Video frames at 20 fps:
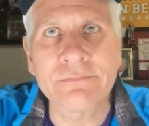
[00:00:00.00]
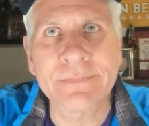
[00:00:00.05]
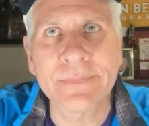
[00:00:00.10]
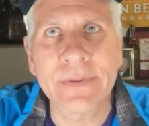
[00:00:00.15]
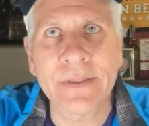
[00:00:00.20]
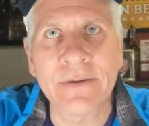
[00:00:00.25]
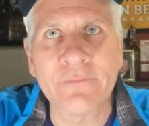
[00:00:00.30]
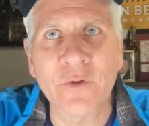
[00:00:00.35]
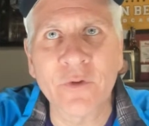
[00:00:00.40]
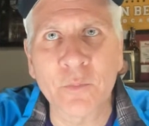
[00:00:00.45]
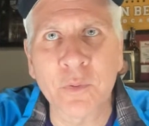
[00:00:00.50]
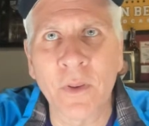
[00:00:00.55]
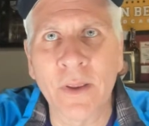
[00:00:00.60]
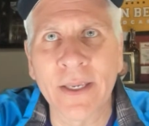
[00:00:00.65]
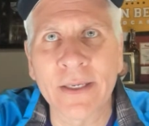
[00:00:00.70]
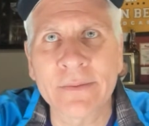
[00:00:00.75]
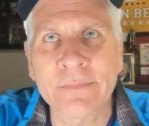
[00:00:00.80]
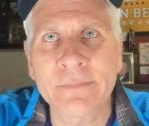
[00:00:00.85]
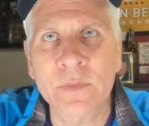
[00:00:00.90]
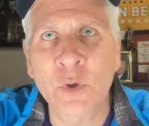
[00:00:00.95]
if they're
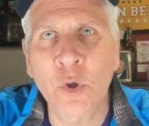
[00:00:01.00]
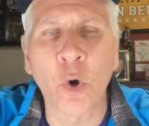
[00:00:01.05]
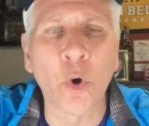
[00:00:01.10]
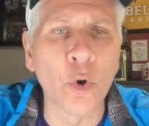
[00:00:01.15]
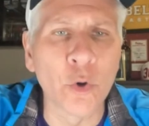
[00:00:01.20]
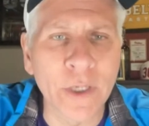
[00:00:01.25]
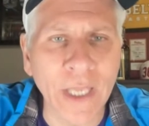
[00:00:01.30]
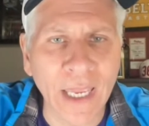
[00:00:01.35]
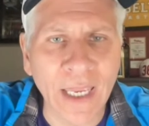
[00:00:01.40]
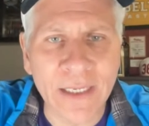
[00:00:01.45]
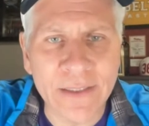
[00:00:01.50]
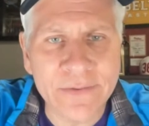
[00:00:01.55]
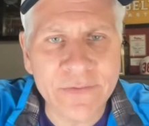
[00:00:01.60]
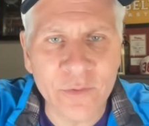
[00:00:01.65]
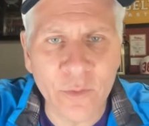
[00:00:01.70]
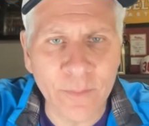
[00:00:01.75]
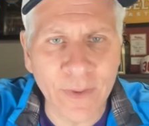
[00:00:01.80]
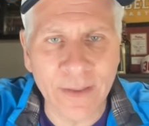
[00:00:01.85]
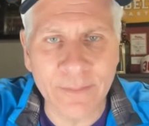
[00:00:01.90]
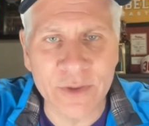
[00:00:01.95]
playing Colgate,
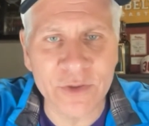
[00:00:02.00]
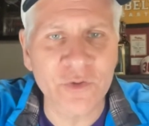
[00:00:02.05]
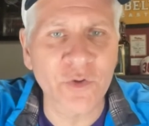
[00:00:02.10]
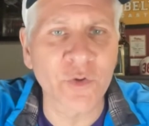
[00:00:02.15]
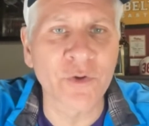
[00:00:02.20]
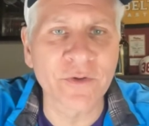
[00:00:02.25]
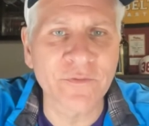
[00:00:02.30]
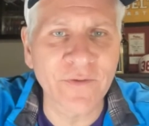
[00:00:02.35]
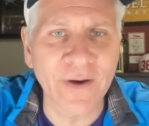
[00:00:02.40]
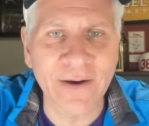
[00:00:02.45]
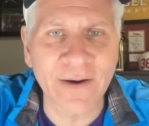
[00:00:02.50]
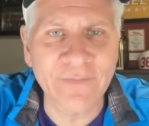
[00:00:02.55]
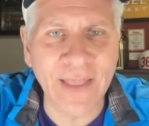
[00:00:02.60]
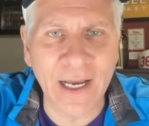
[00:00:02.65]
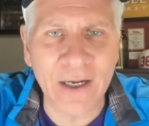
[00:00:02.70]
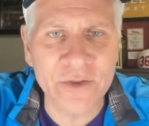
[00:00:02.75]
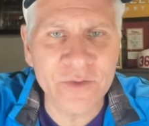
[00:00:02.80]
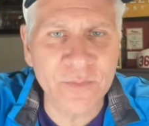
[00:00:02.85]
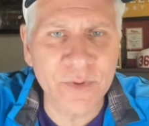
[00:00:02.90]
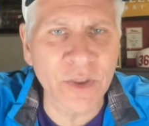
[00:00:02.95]
so maybe it's 35,000,